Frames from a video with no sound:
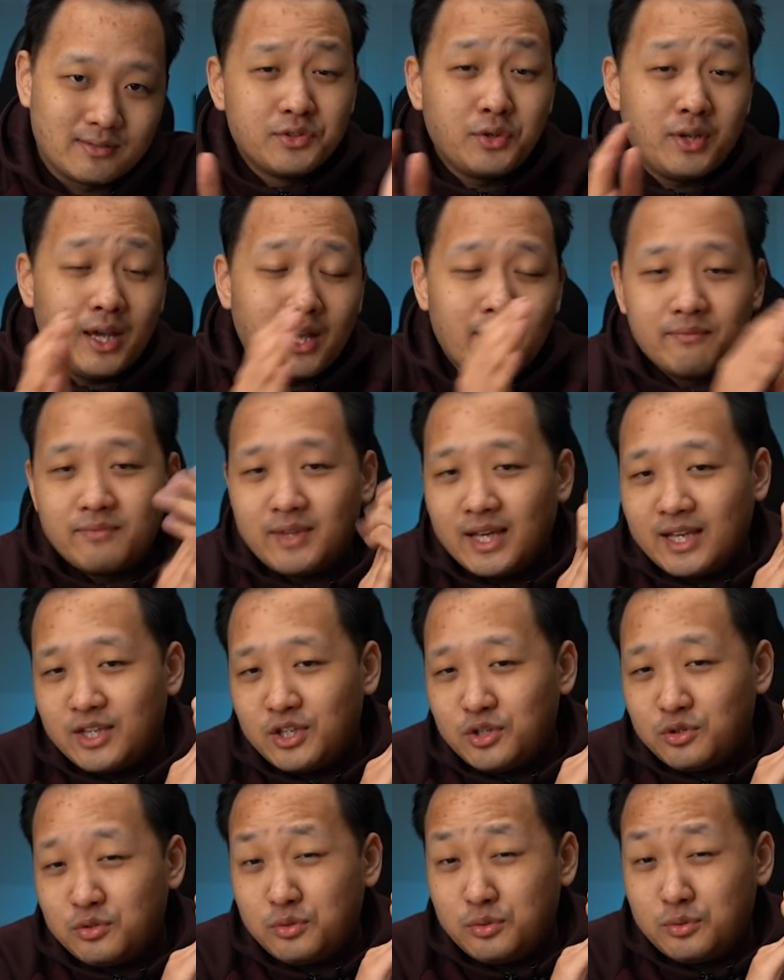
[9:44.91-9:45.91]
So yeah, thank
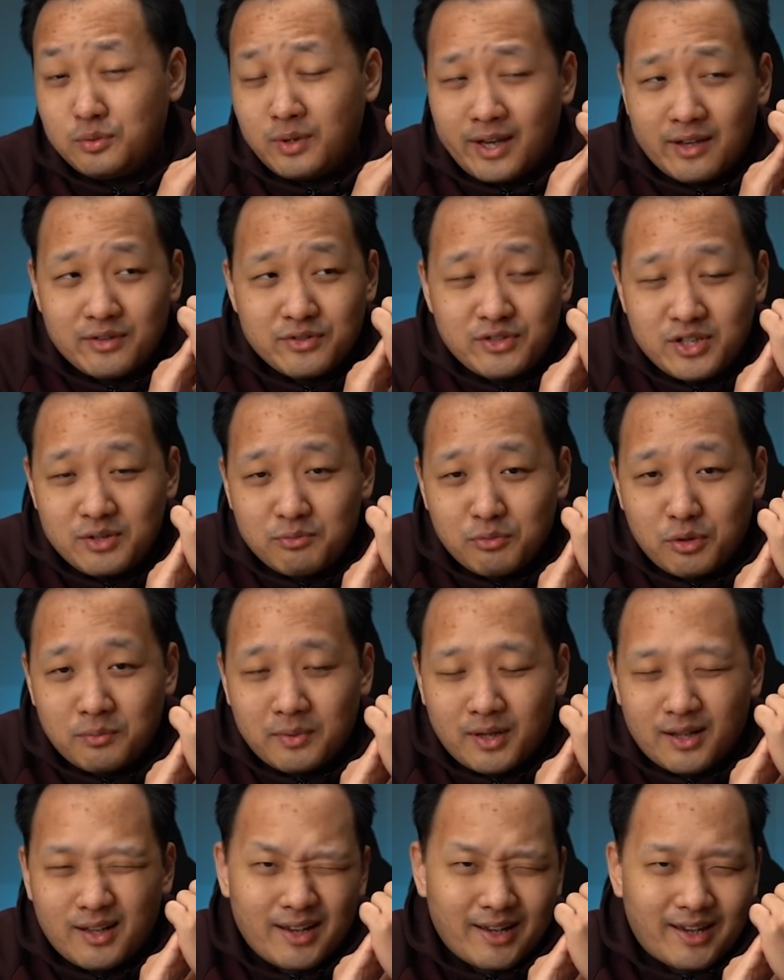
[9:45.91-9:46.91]
you LG
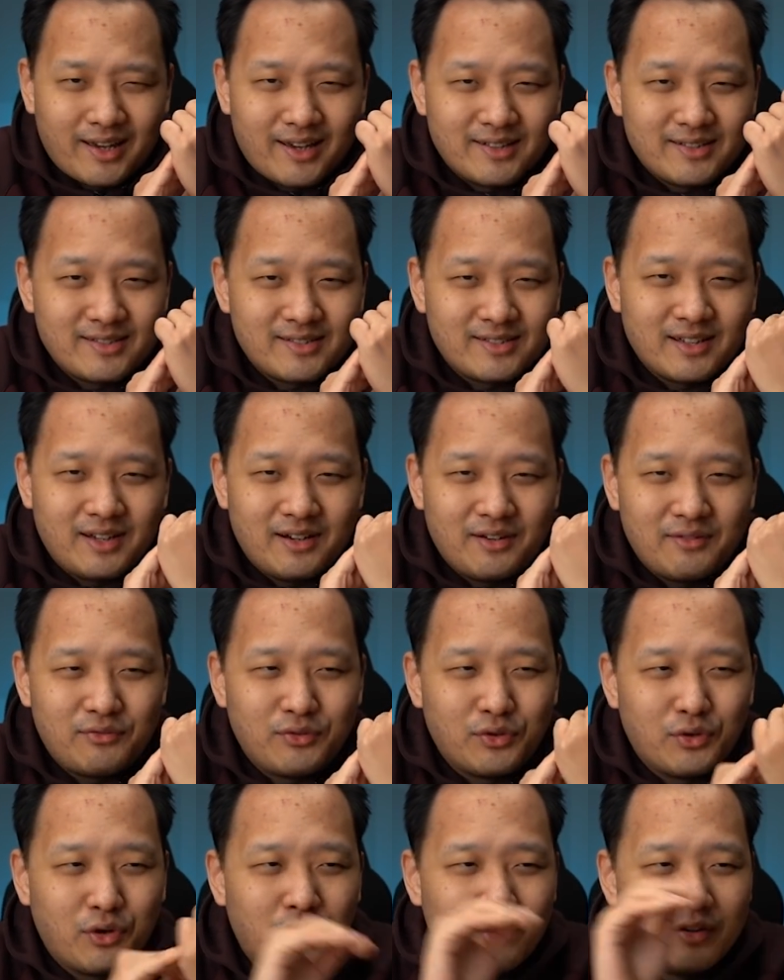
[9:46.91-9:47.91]
Mobile, I guess,
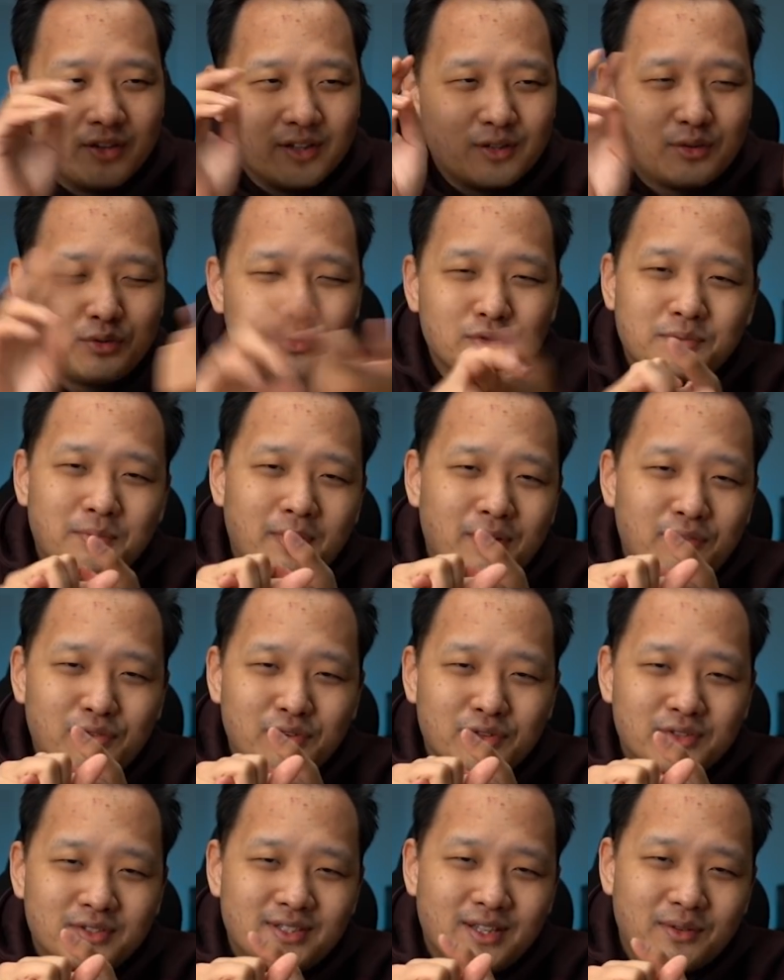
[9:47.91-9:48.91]
for all the cool
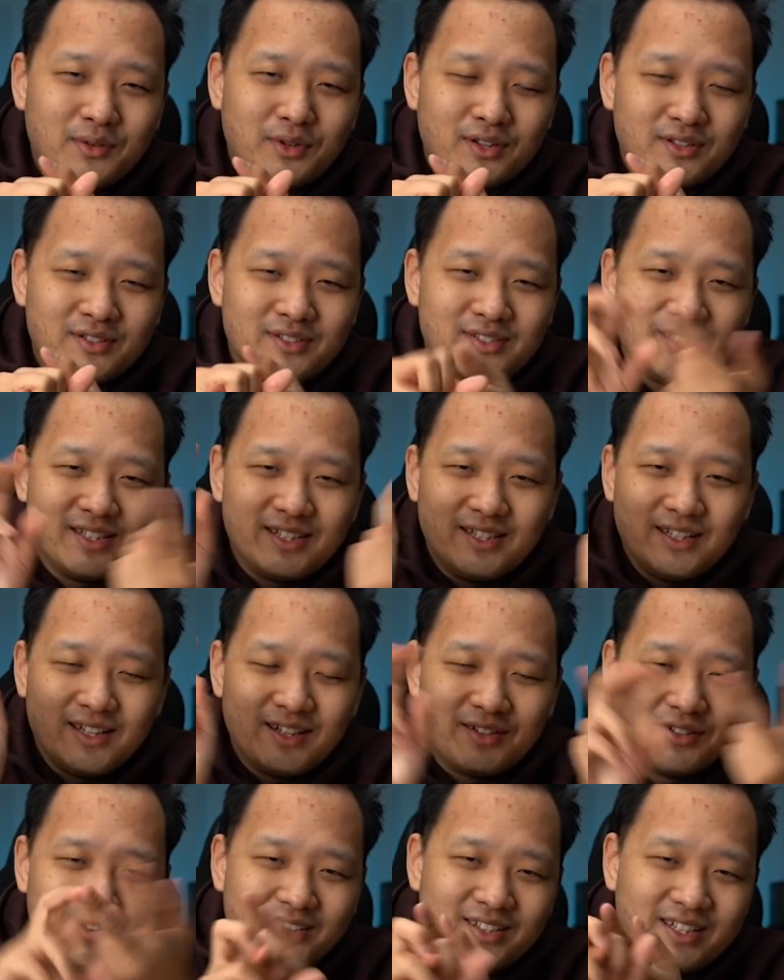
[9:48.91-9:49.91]
smartphones that we got to see
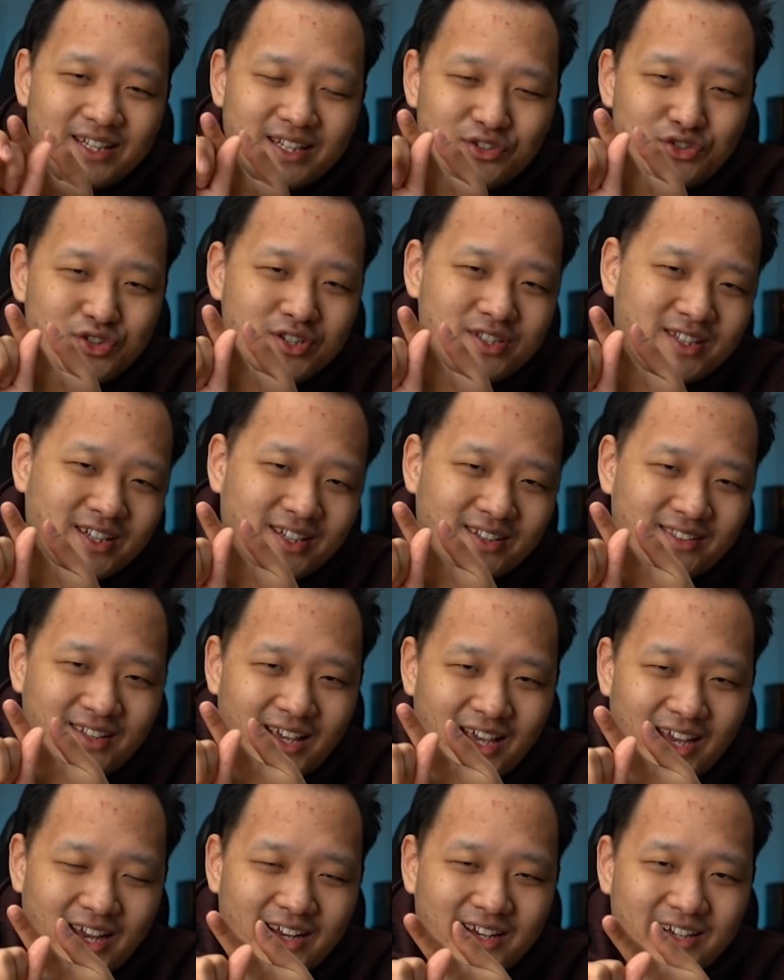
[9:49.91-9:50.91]
and all the interesting
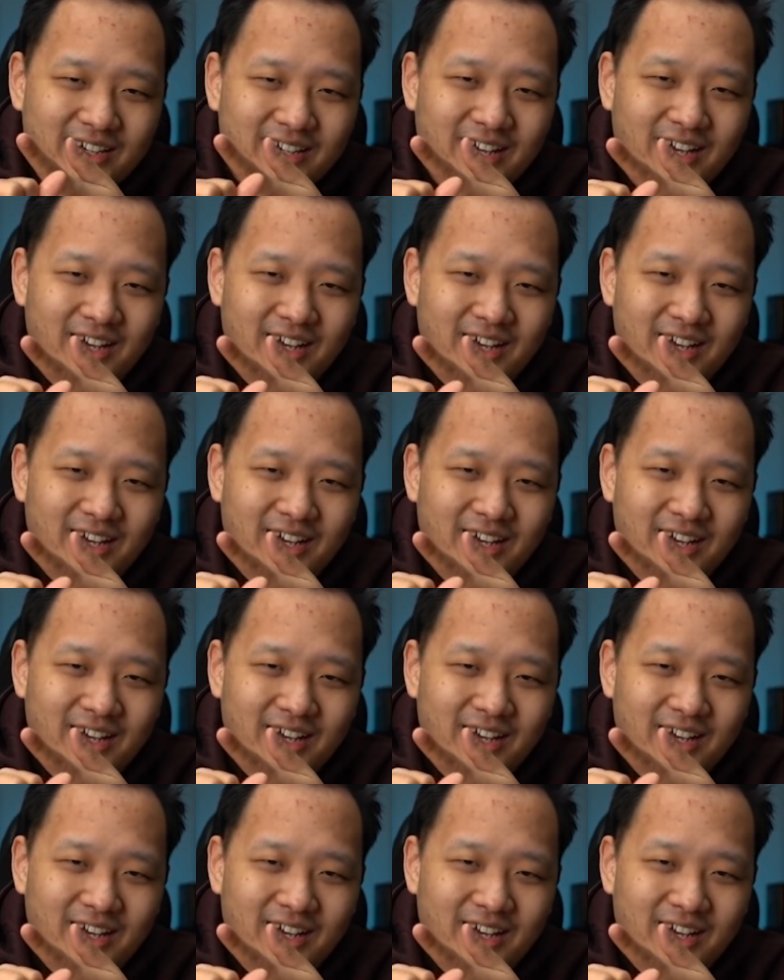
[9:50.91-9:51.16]
tech.